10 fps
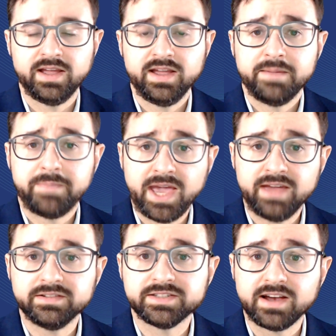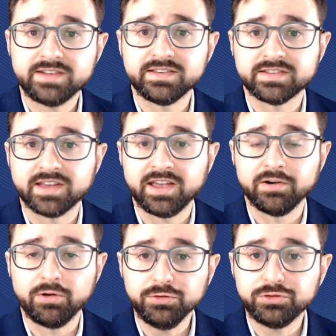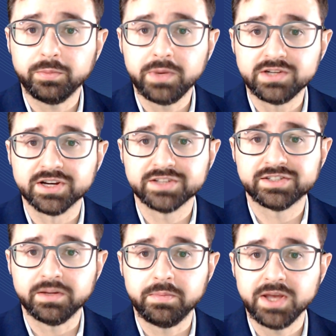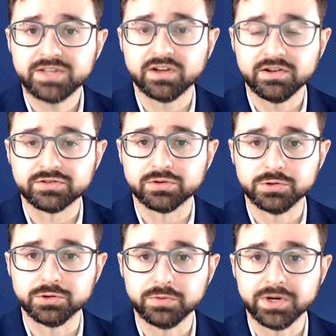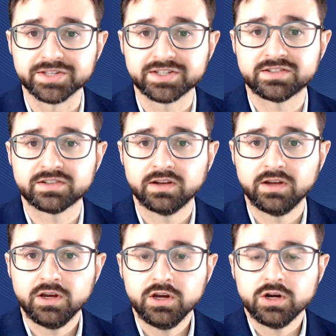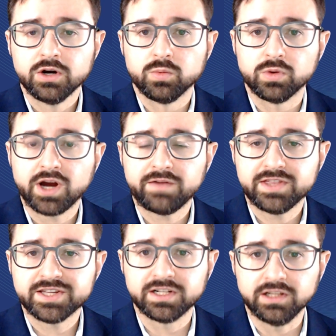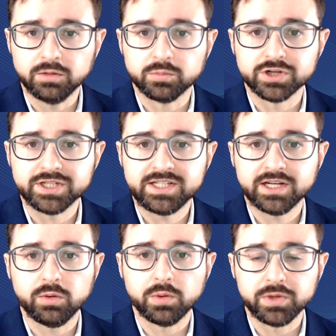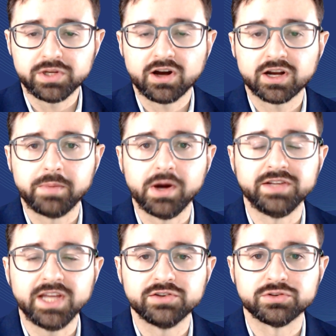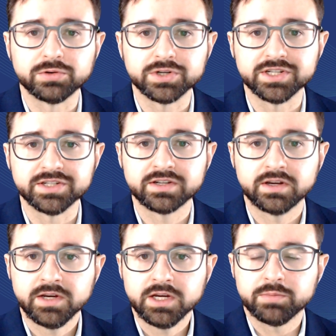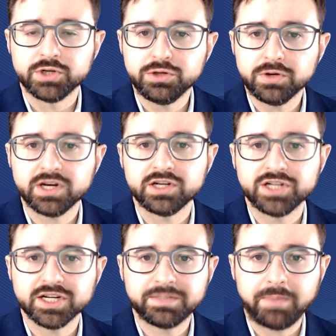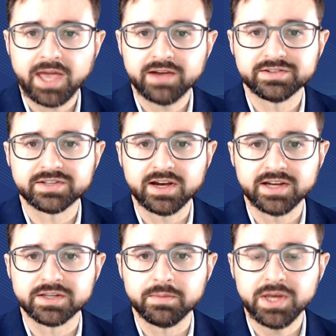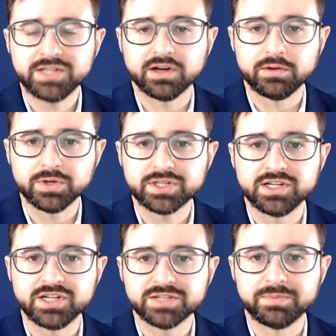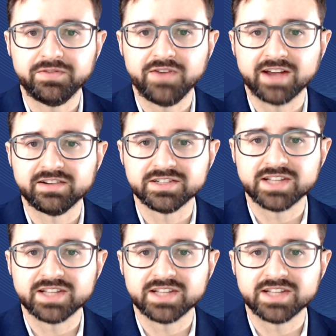Panel sizes can also be adjusted based on social risks. We'll cover this in a little more detail when we talk about data sources, but you can adjust panel size based on risk adjustment factors